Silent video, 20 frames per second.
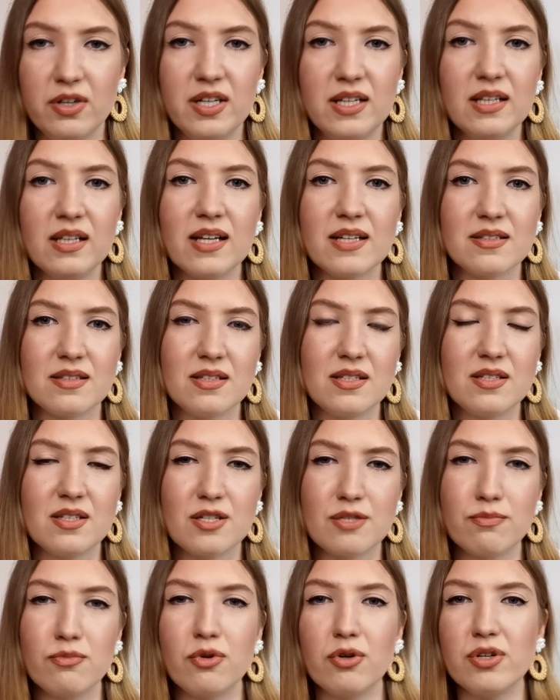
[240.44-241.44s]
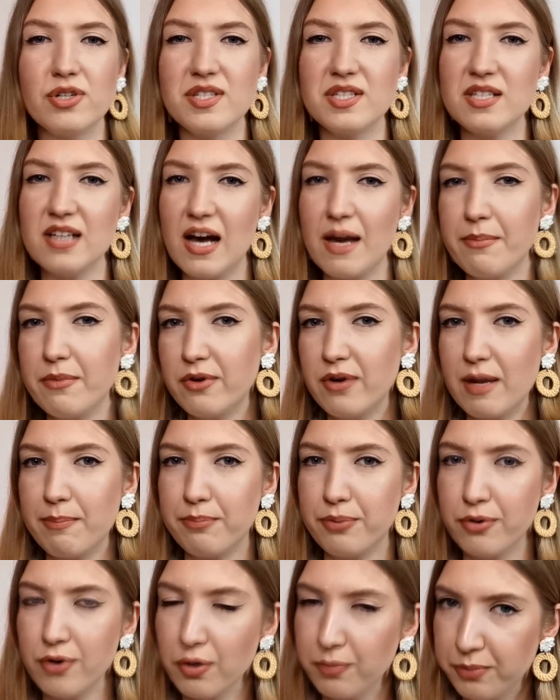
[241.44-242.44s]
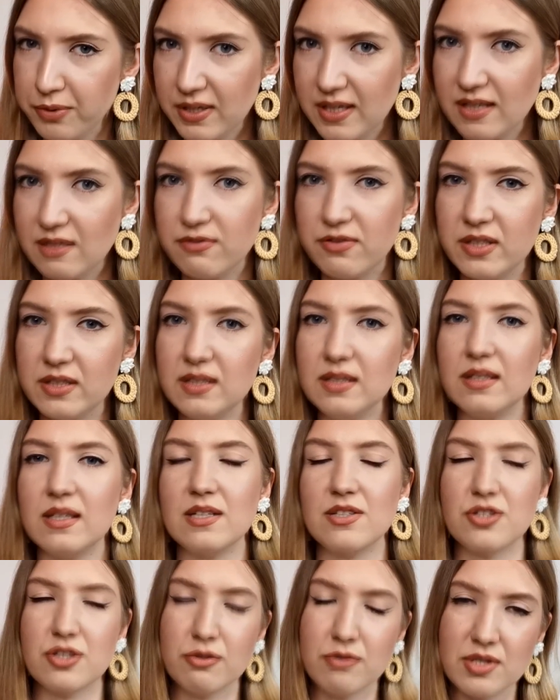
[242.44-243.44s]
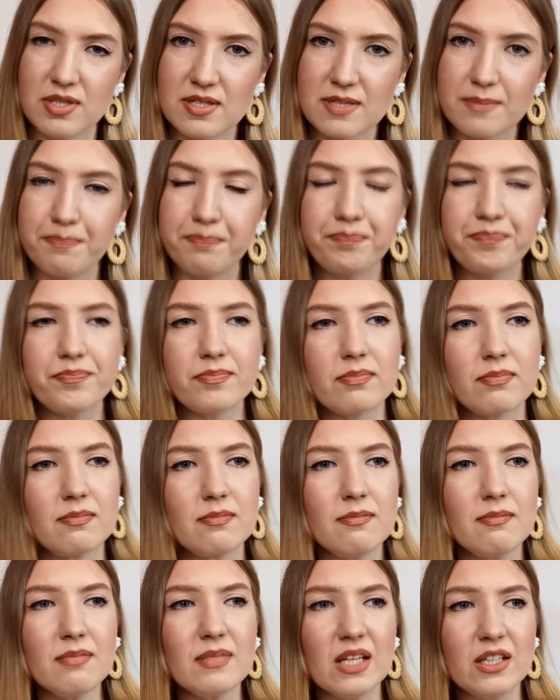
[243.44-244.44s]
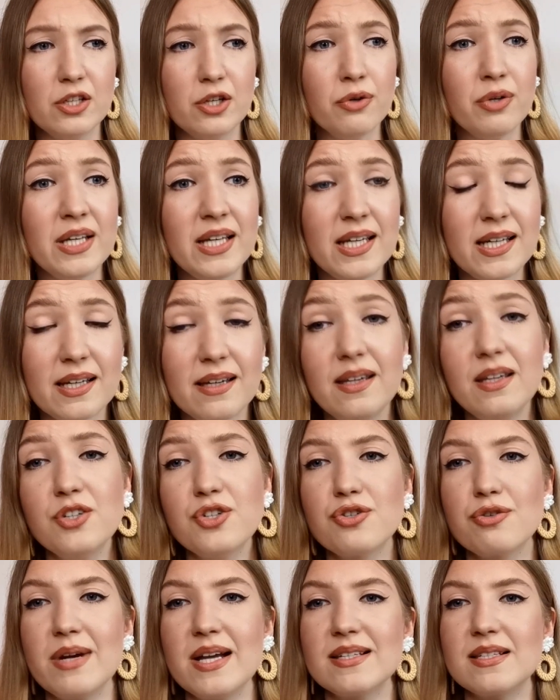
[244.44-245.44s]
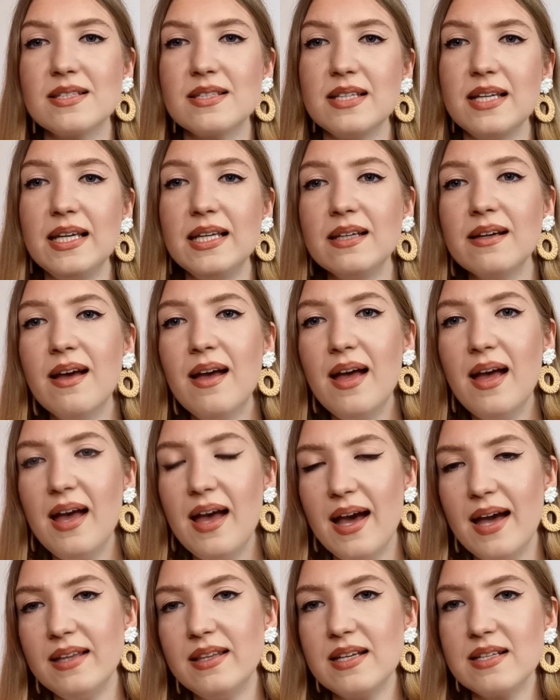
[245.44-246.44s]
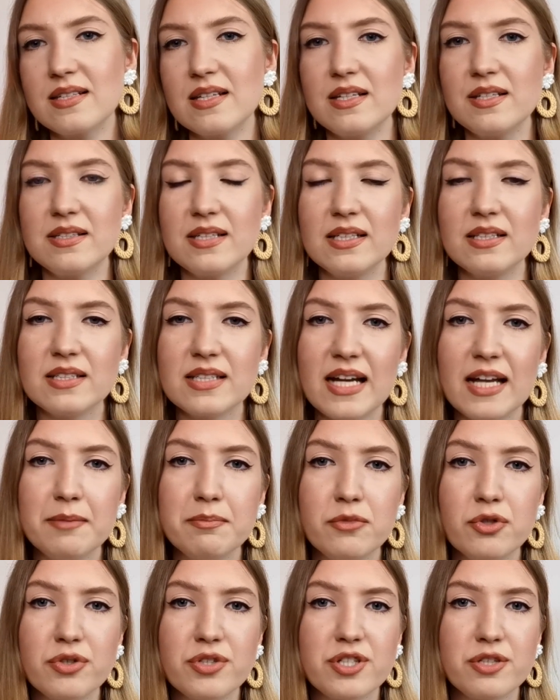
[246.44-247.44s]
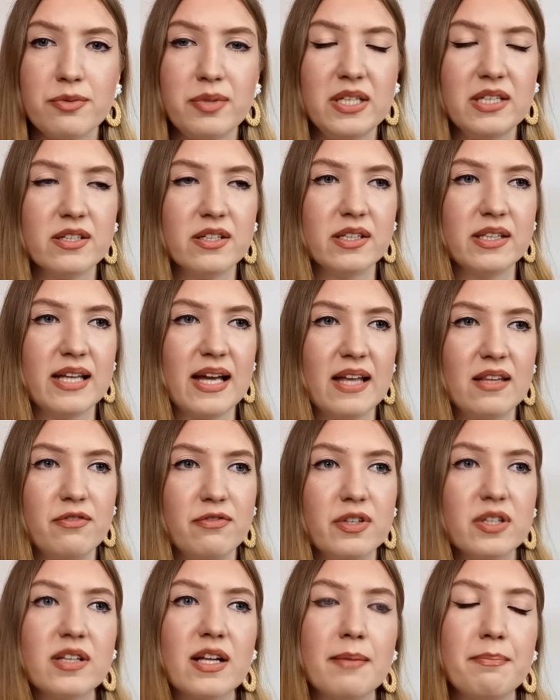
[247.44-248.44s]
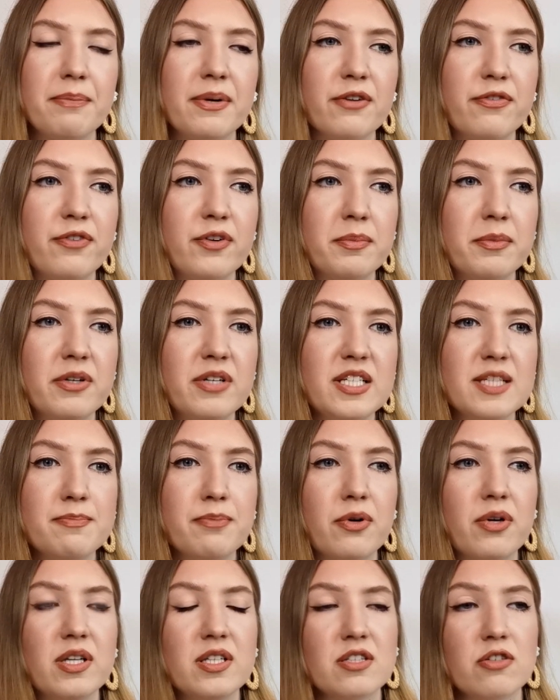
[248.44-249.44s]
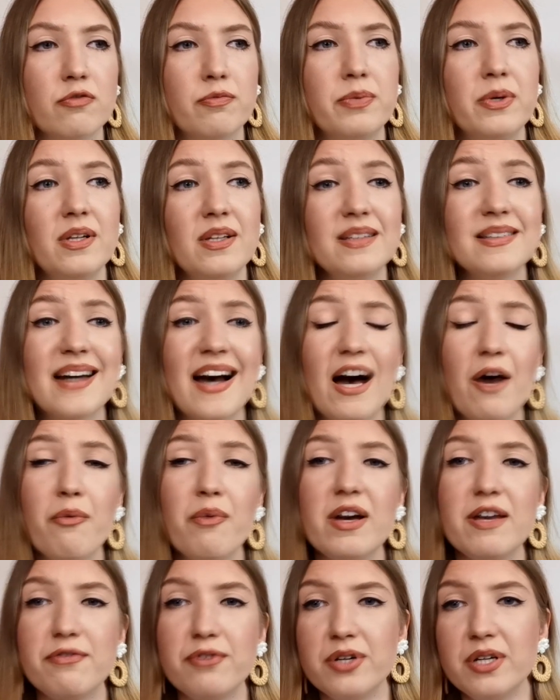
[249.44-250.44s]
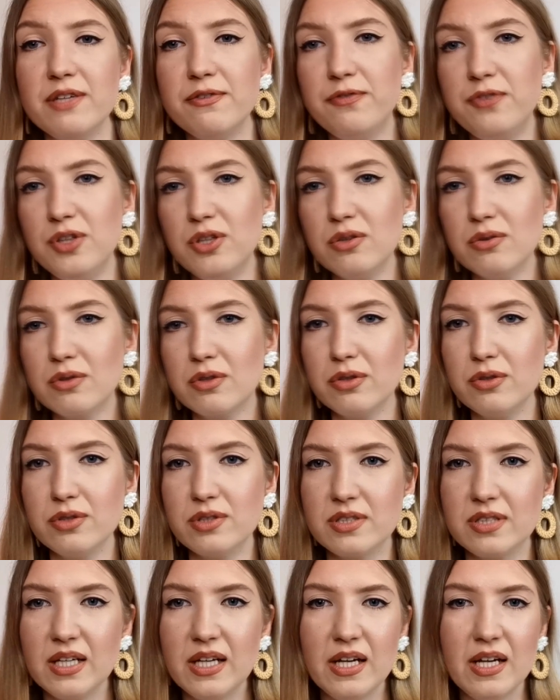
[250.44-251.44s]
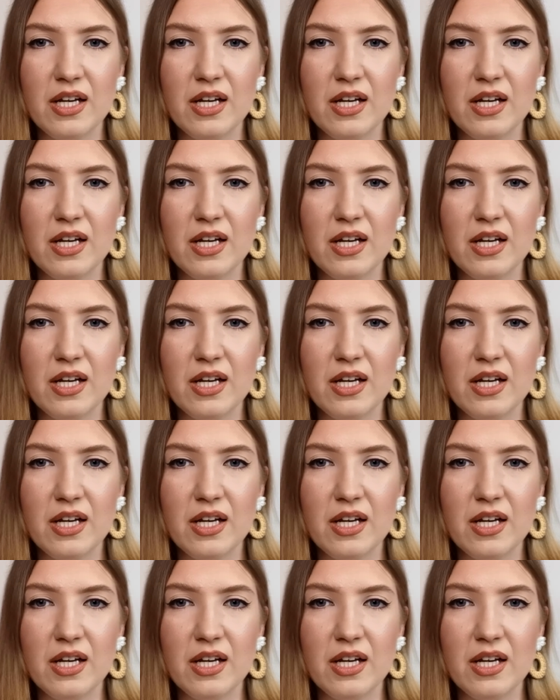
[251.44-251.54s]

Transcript: vanillas. This is more summer appropriate vanilla, so it's unique, interesting, and as I said, 10 more sweeter than Vilhelm Parfumerie's Poets of Berlin. However, if you could,